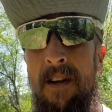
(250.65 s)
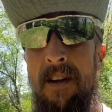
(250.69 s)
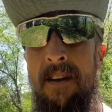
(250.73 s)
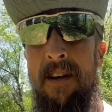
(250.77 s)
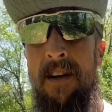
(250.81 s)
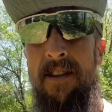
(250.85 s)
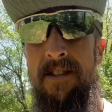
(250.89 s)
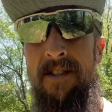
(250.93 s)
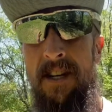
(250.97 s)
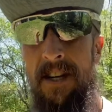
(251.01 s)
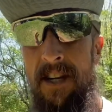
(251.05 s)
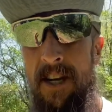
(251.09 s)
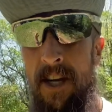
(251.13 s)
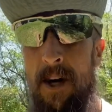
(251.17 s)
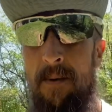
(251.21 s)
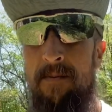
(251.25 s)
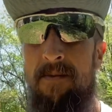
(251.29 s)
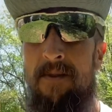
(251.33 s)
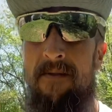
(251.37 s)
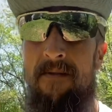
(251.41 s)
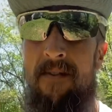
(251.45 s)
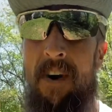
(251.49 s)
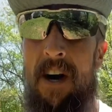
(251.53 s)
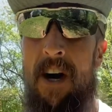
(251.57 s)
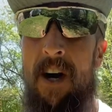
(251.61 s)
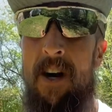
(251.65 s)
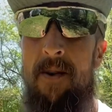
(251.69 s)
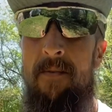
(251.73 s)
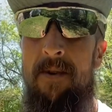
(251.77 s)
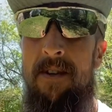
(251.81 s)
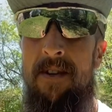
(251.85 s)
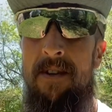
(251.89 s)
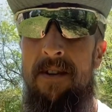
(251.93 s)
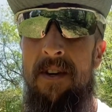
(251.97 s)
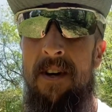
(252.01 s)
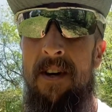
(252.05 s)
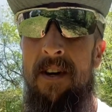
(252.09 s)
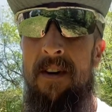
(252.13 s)
that's going to help the
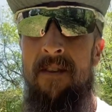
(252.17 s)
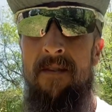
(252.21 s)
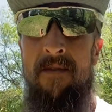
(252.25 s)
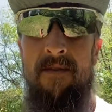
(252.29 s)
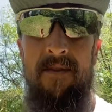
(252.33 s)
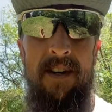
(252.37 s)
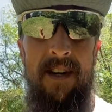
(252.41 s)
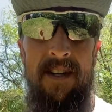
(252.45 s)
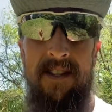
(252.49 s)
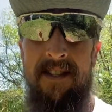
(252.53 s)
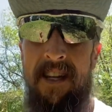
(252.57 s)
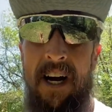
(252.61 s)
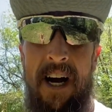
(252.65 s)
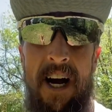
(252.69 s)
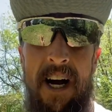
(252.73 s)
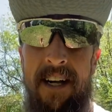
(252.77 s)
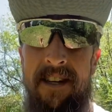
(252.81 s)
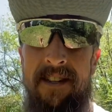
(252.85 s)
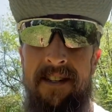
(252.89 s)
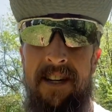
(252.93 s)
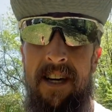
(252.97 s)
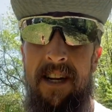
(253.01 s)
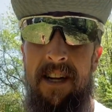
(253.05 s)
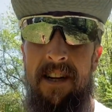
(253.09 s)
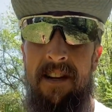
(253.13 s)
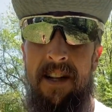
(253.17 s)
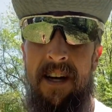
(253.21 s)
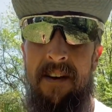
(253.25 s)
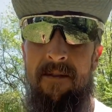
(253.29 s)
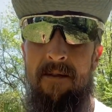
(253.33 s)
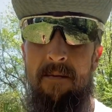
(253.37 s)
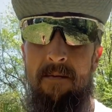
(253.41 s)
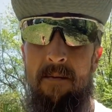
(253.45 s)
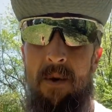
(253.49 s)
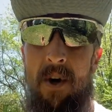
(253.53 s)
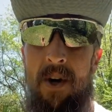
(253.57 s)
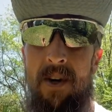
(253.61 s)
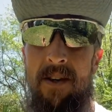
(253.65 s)
environment the next 9, 10,
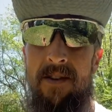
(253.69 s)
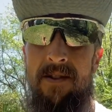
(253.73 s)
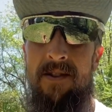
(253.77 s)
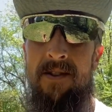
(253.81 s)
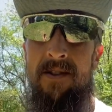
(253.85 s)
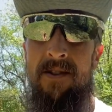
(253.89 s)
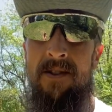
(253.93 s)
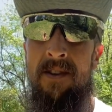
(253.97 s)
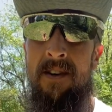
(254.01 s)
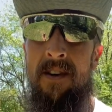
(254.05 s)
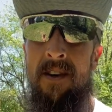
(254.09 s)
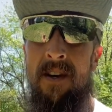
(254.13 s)
11 months?